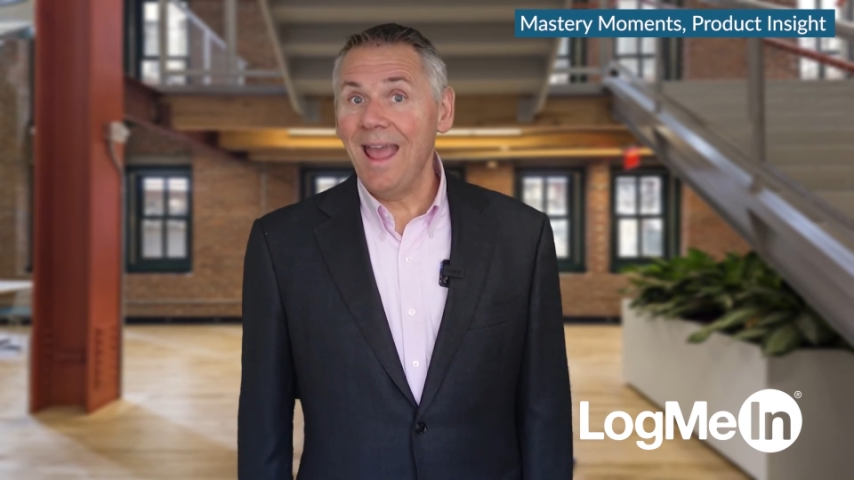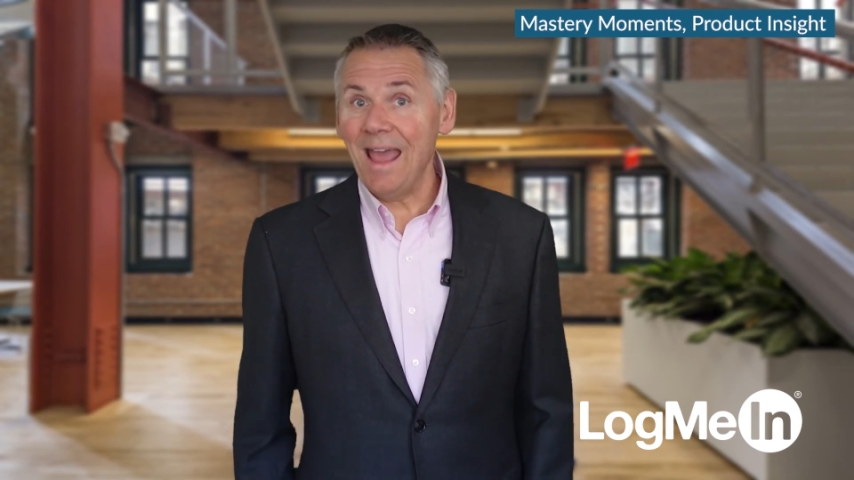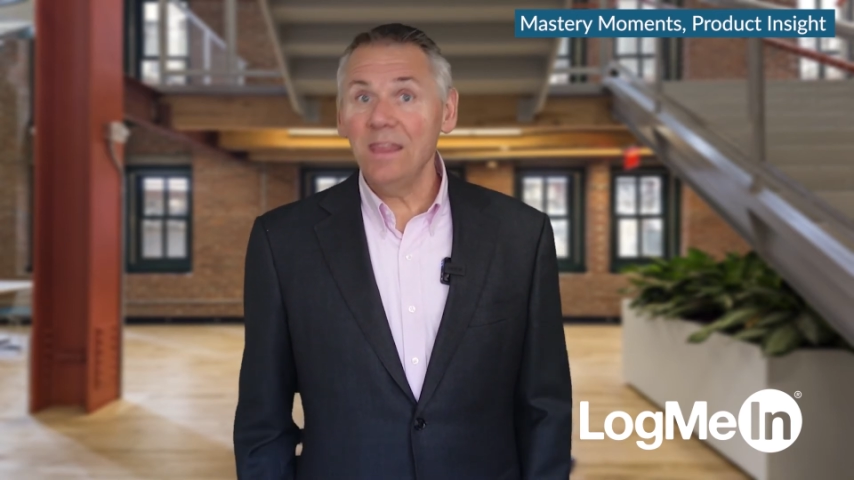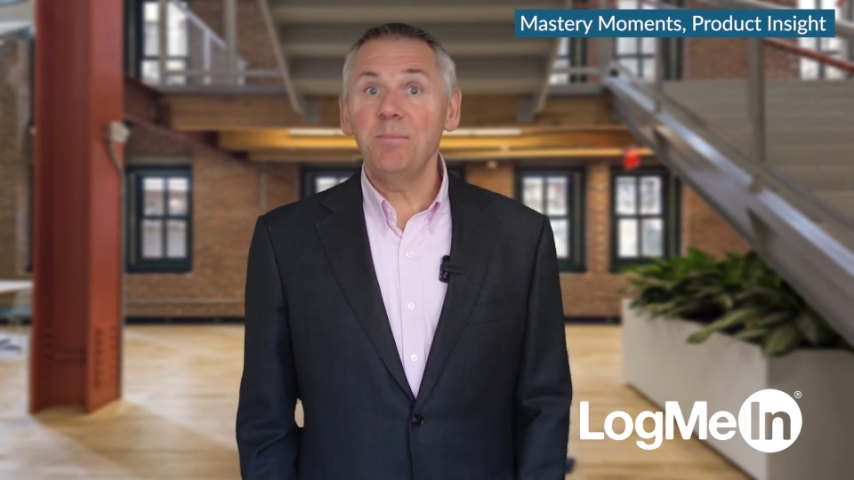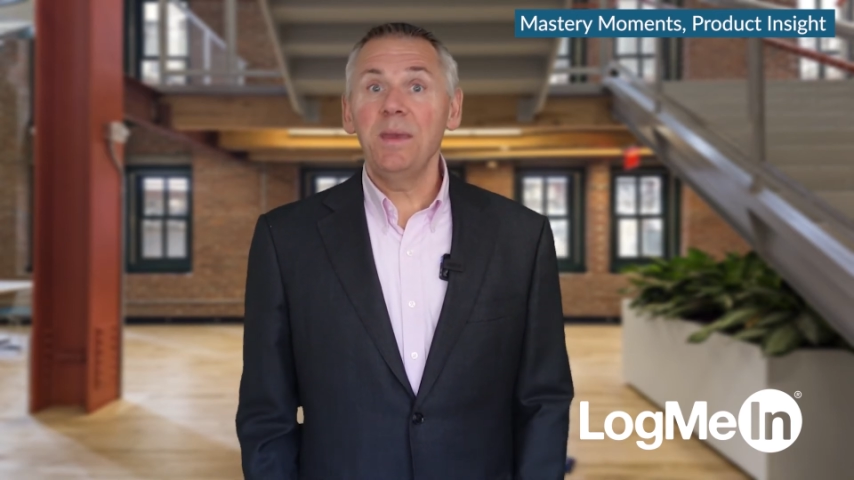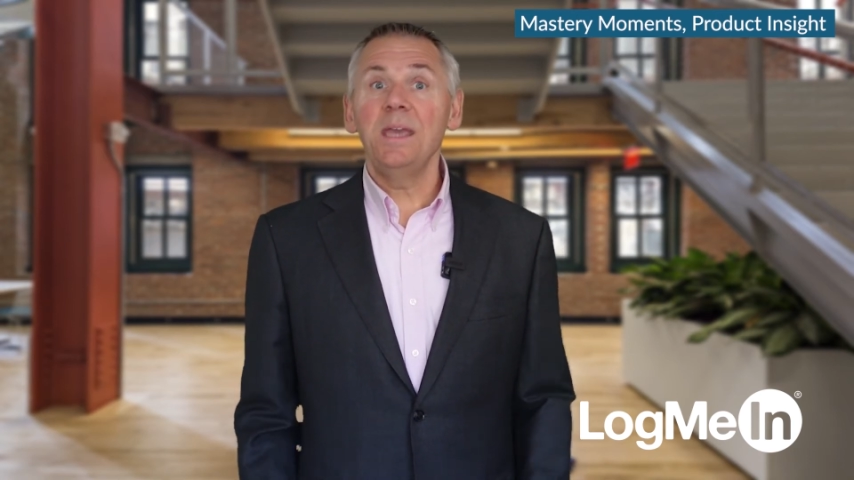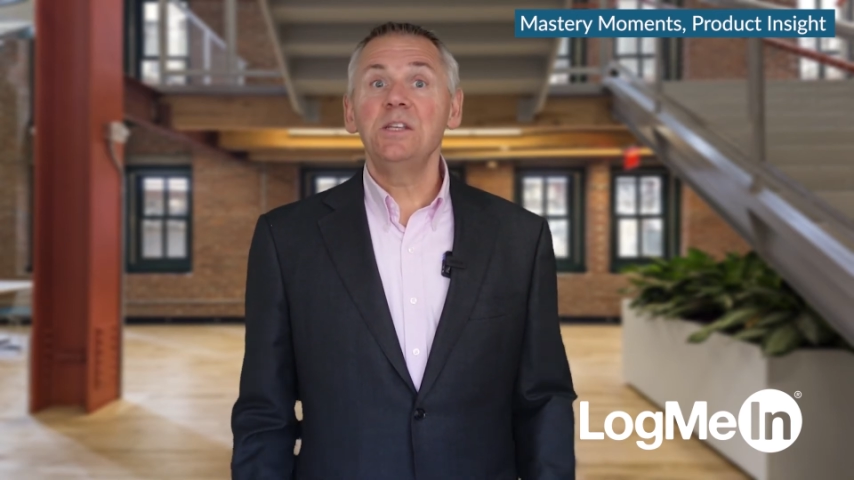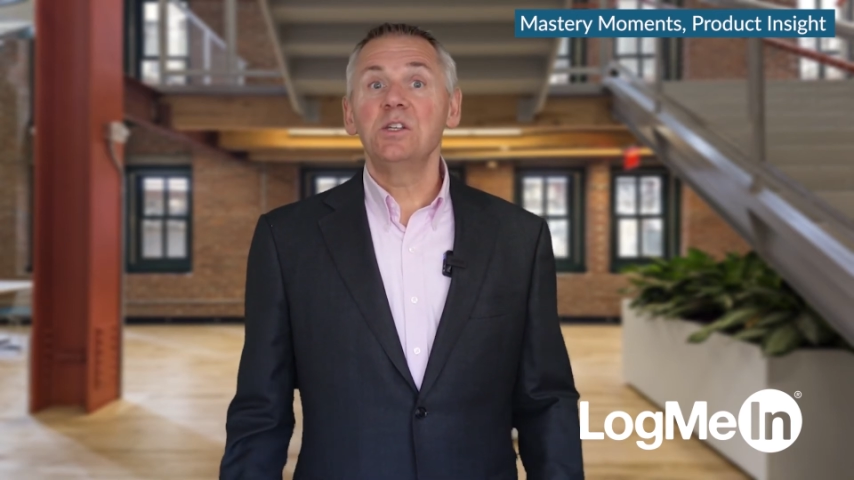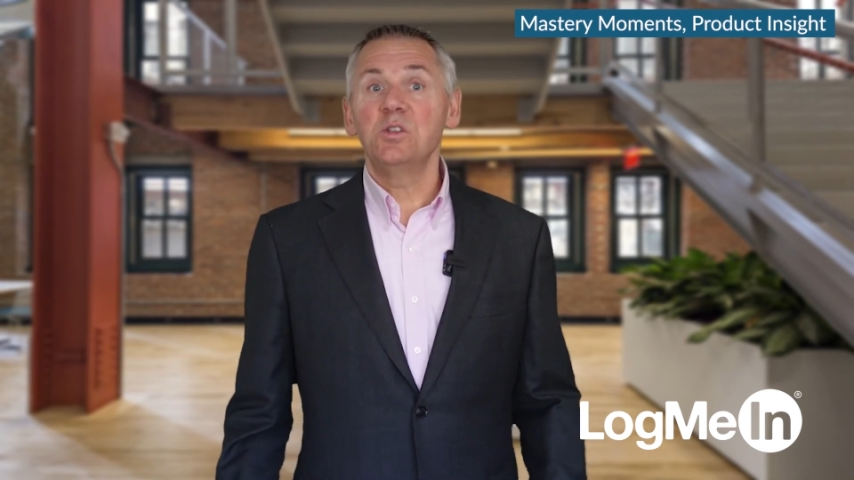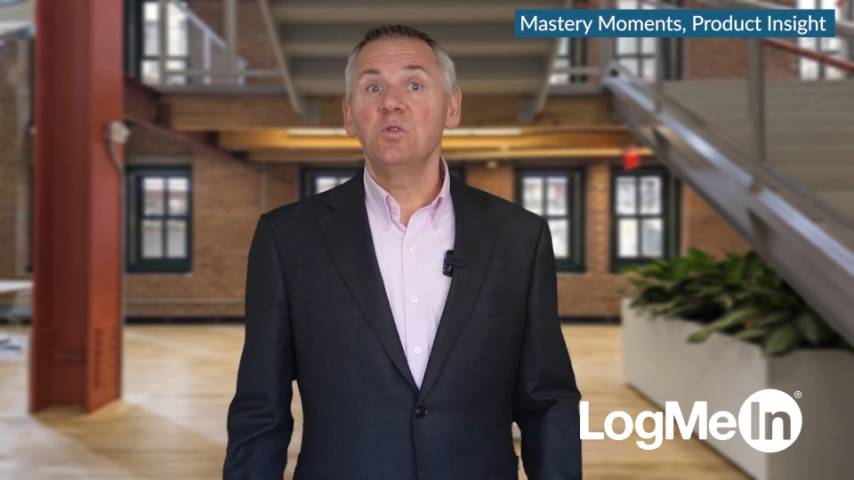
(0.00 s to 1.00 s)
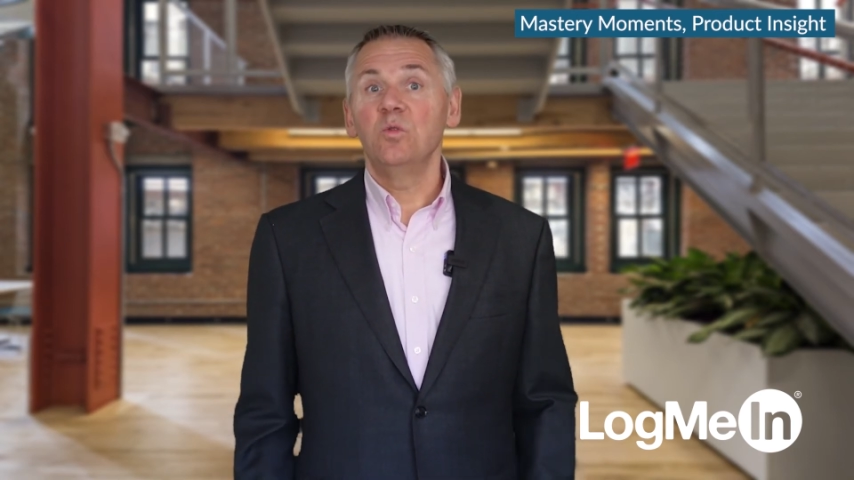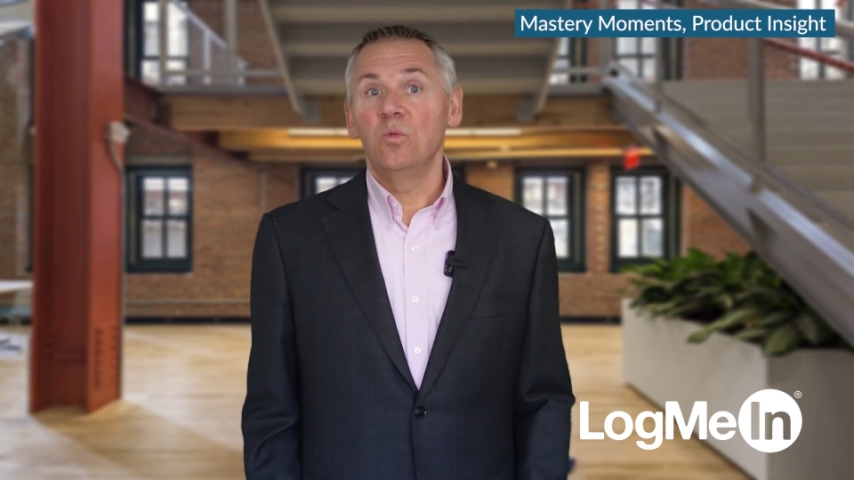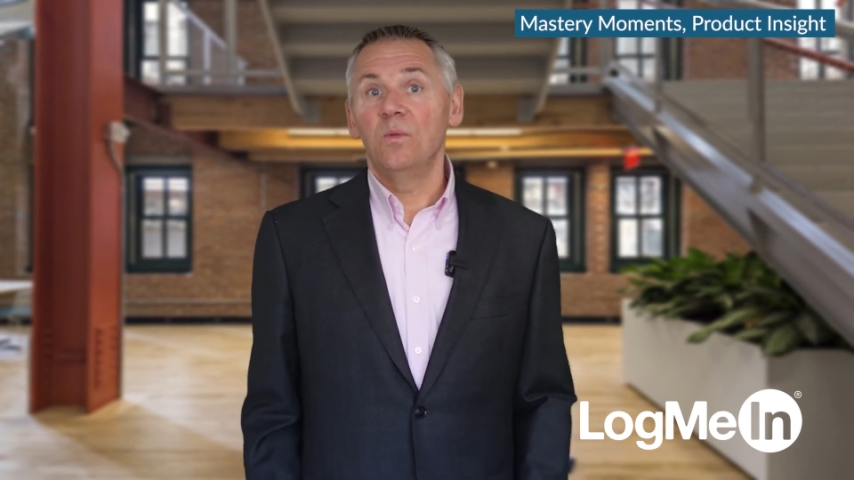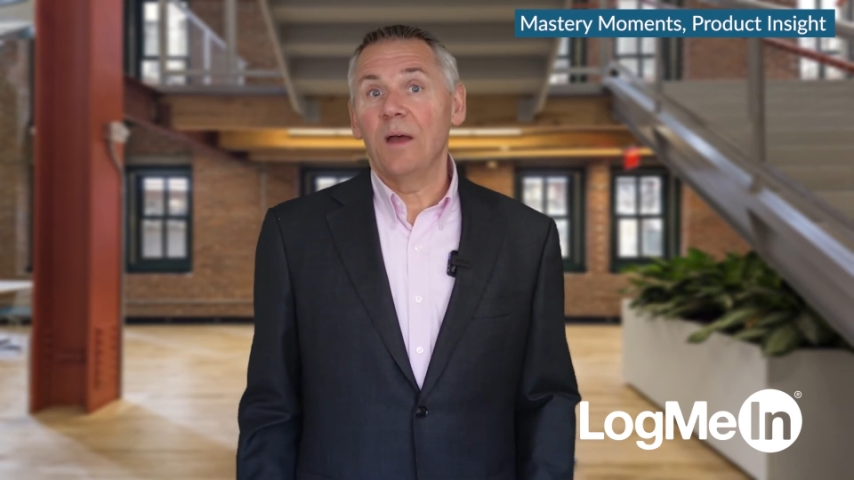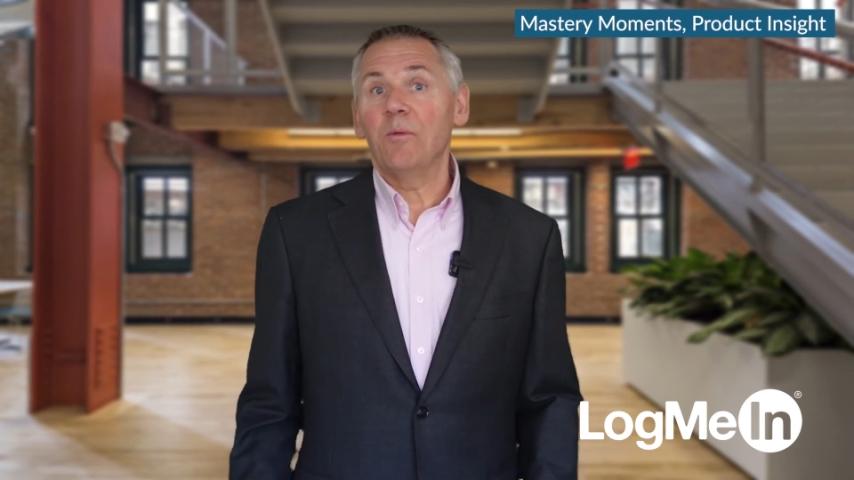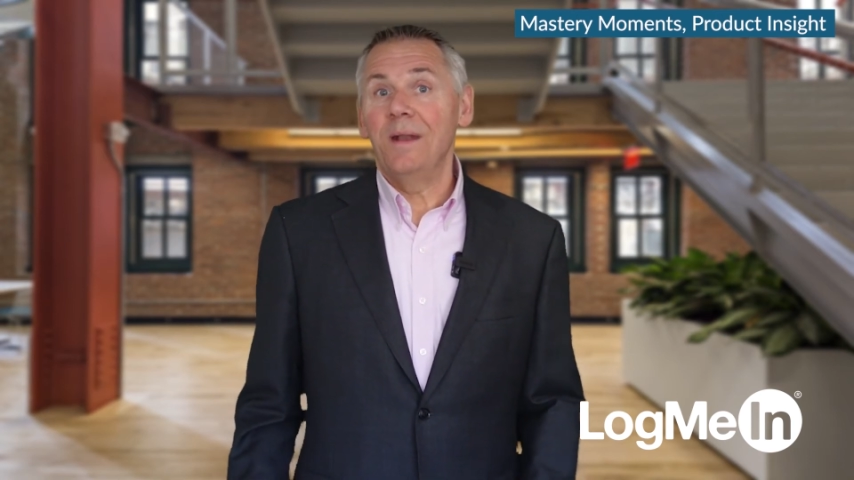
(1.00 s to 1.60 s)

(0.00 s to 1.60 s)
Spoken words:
and the pages that were